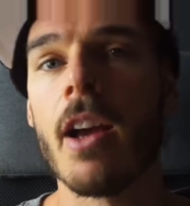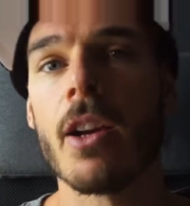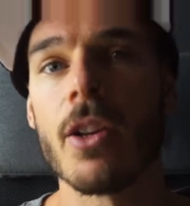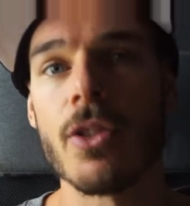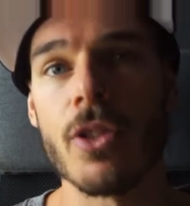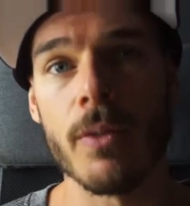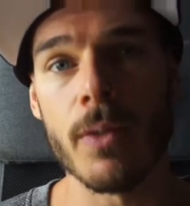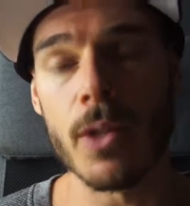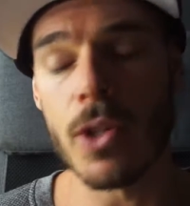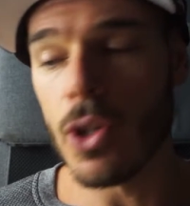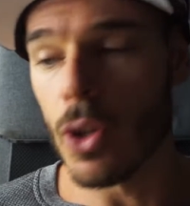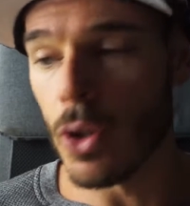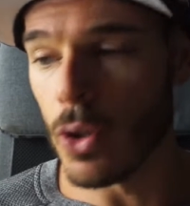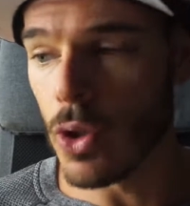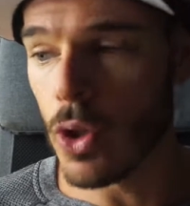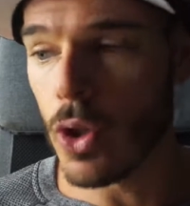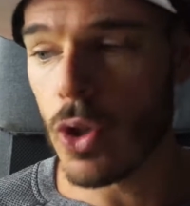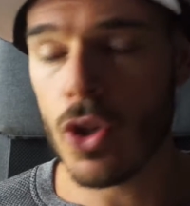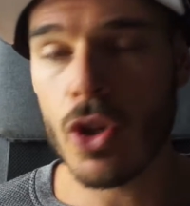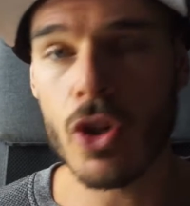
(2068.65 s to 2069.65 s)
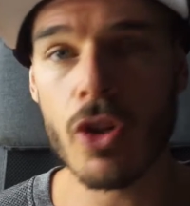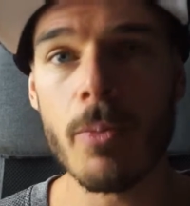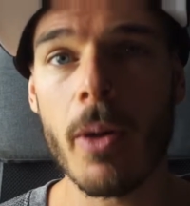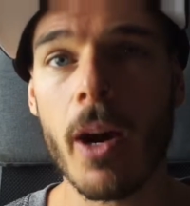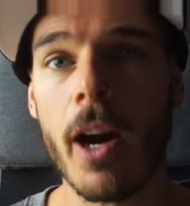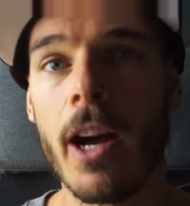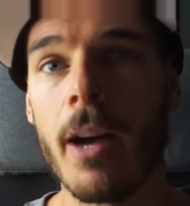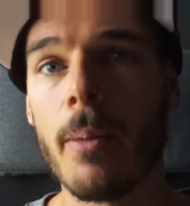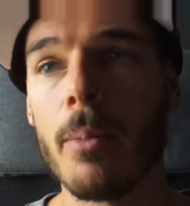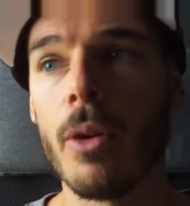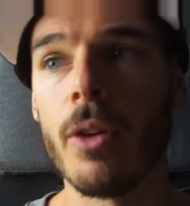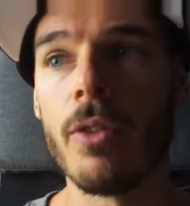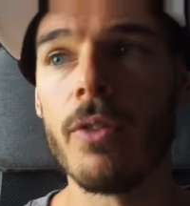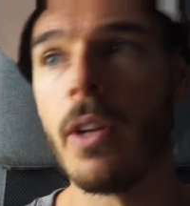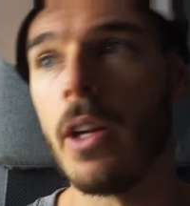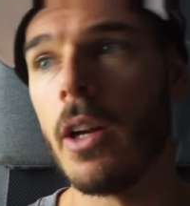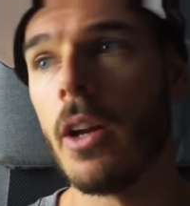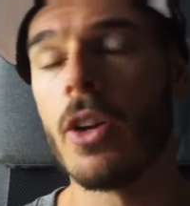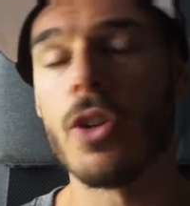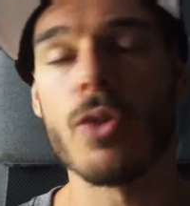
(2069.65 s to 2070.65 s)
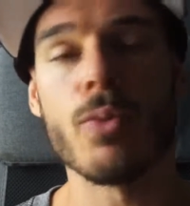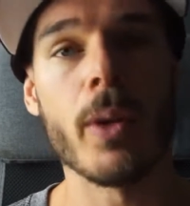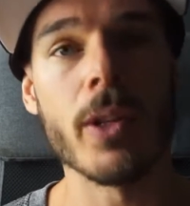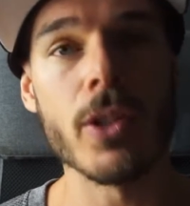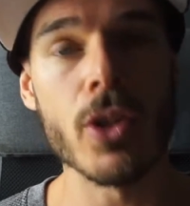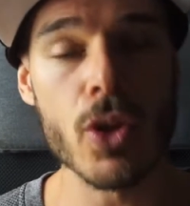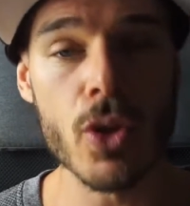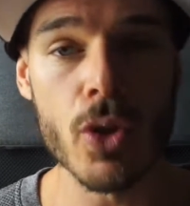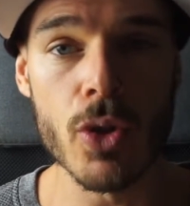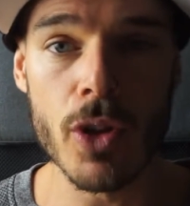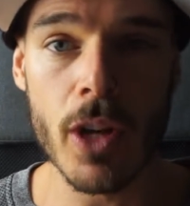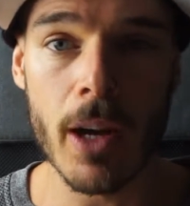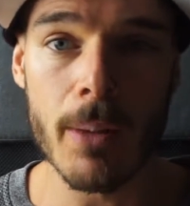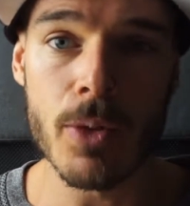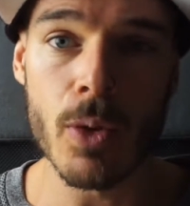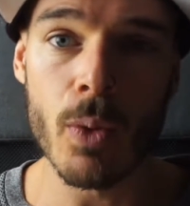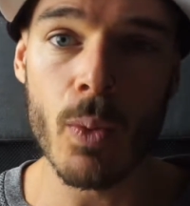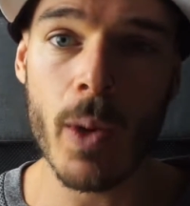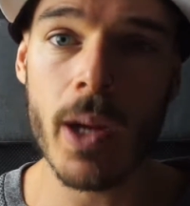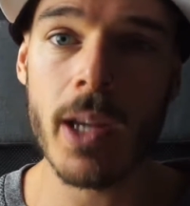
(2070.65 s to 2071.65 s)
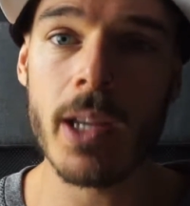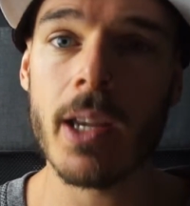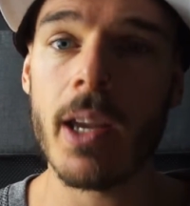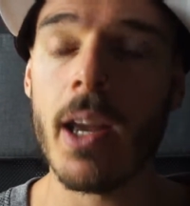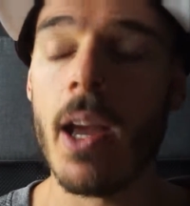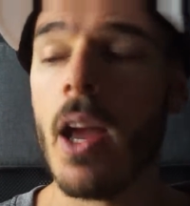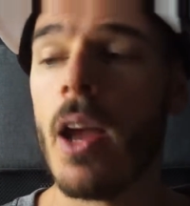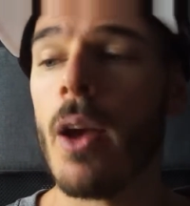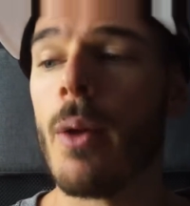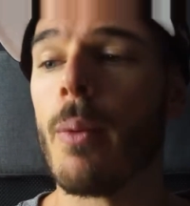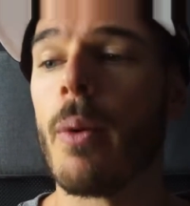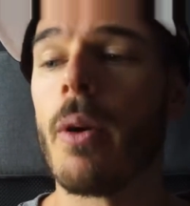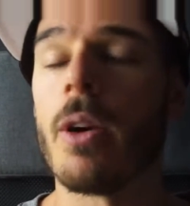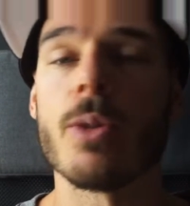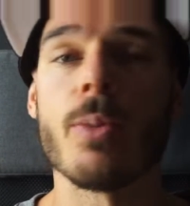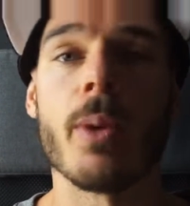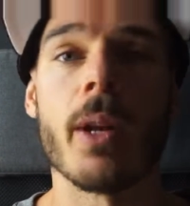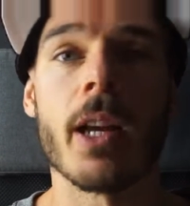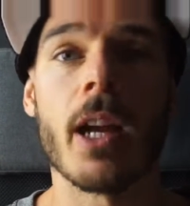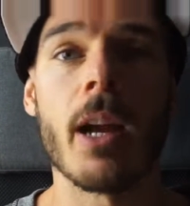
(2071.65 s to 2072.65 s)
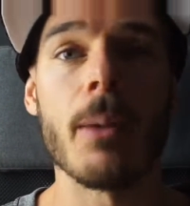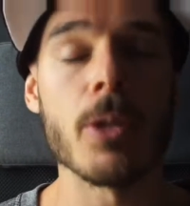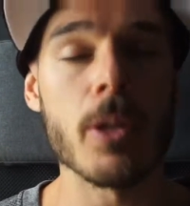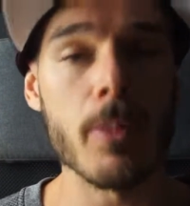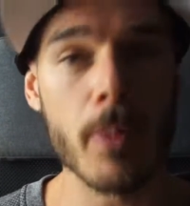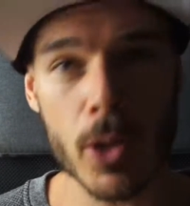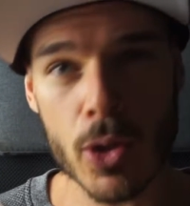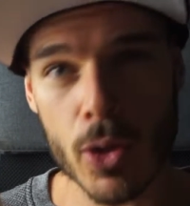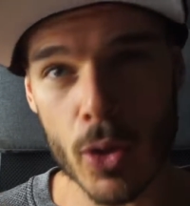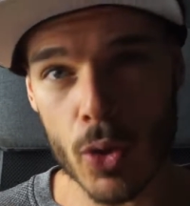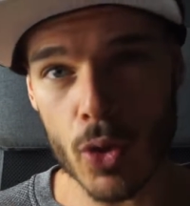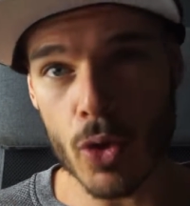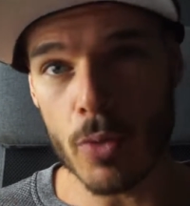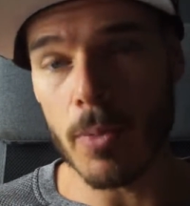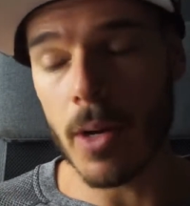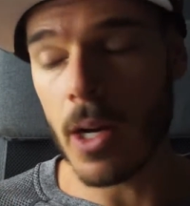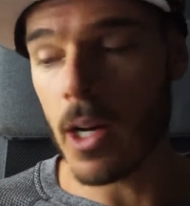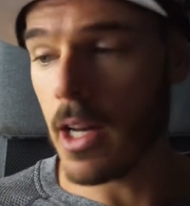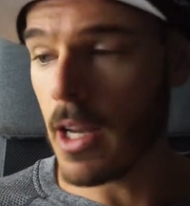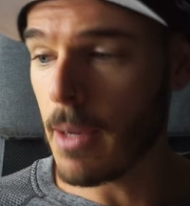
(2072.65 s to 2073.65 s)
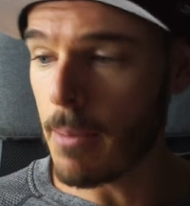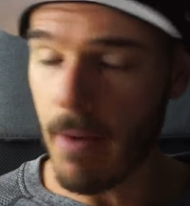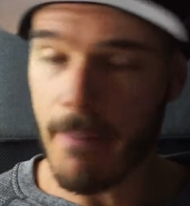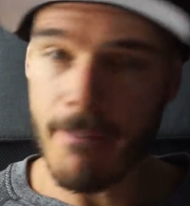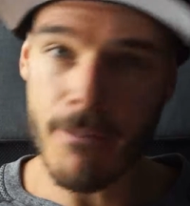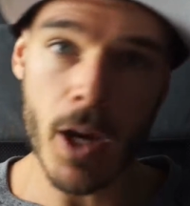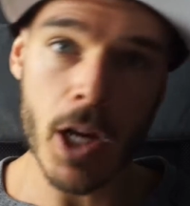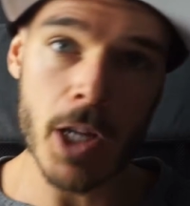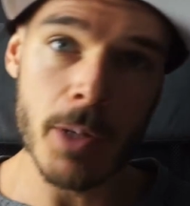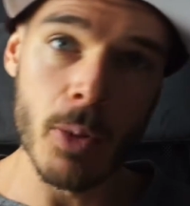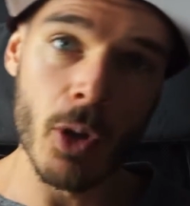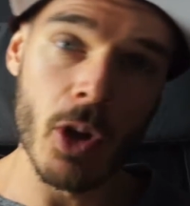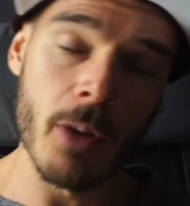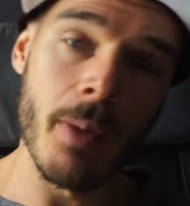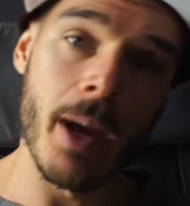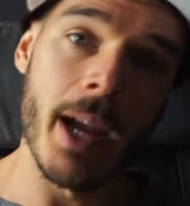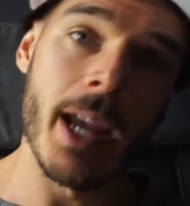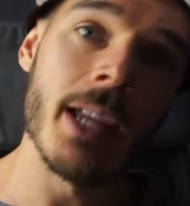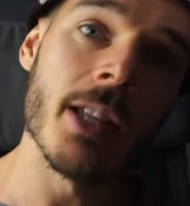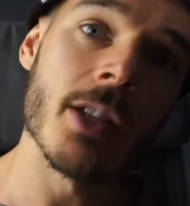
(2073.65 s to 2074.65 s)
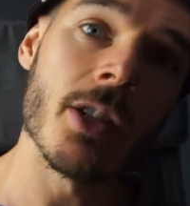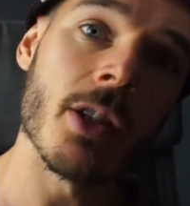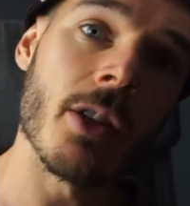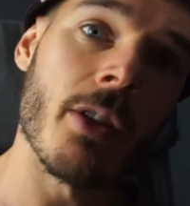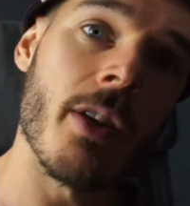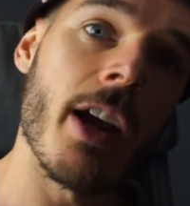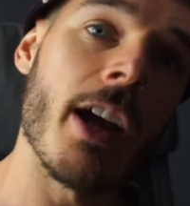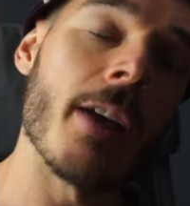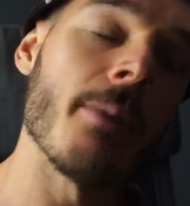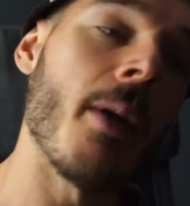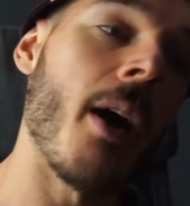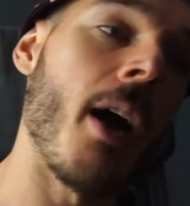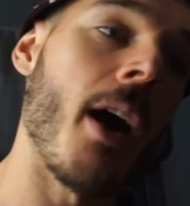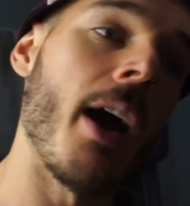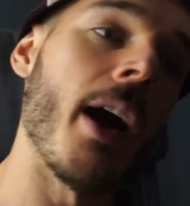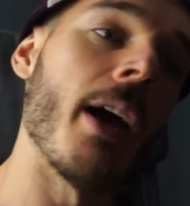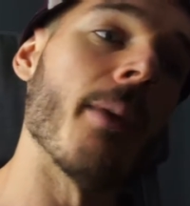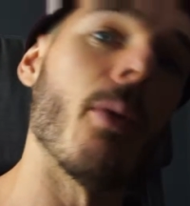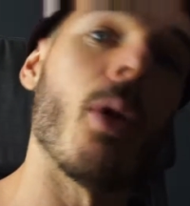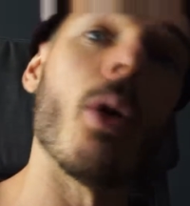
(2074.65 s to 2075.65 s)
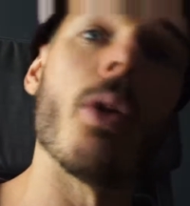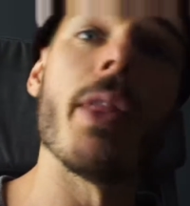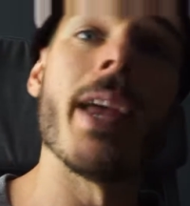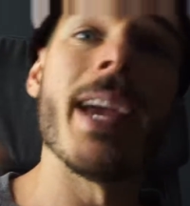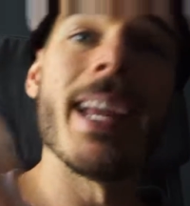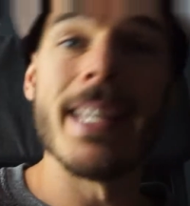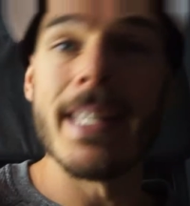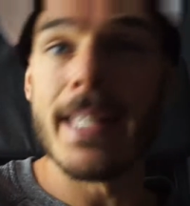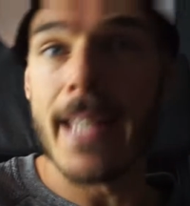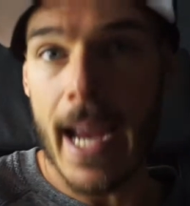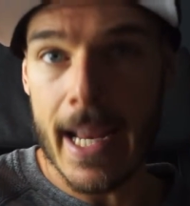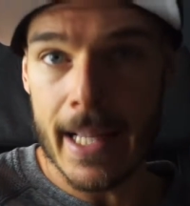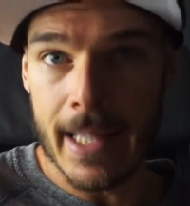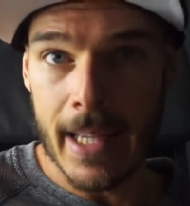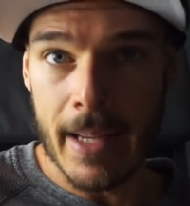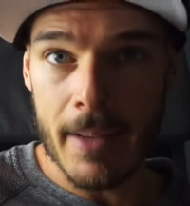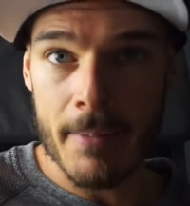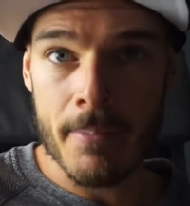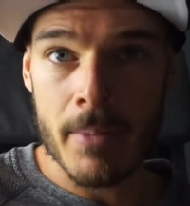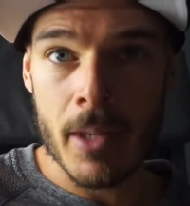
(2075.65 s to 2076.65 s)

because obviously on YouTube I upload videos 1 to 2 times a week, whereas when it comes to my social media, my Facebook or my Instagram, I am on there daily.